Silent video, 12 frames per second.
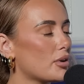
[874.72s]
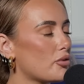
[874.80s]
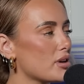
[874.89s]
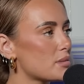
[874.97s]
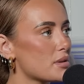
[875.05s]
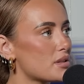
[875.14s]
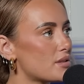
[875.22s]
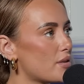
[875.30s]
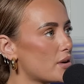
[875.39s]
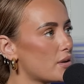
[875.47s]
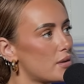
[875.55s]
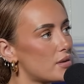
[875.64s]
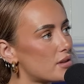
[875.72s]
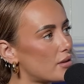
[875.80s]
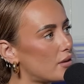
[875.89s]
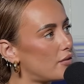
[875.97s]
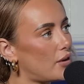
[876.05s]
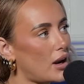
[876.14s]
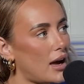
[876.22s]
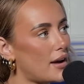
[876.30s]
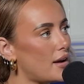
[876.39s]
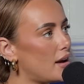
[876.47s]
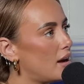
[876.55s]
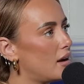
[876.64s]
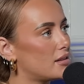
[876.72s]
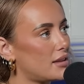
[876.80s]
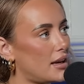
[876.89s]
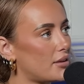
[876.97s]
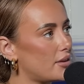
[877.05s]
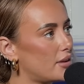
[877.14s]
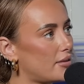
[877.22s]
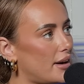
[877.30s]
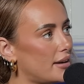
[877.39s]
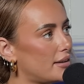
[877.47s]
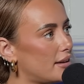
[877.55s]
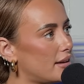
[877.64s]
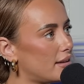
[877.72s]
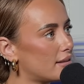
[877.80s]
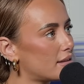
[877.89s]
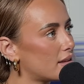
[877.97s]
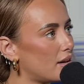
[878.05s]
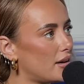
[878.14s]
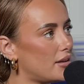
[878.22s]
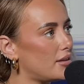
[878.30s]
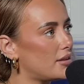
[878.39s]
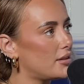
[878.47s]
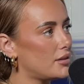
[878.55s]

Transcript: Christmas foods or for like Santa and the reindeers, If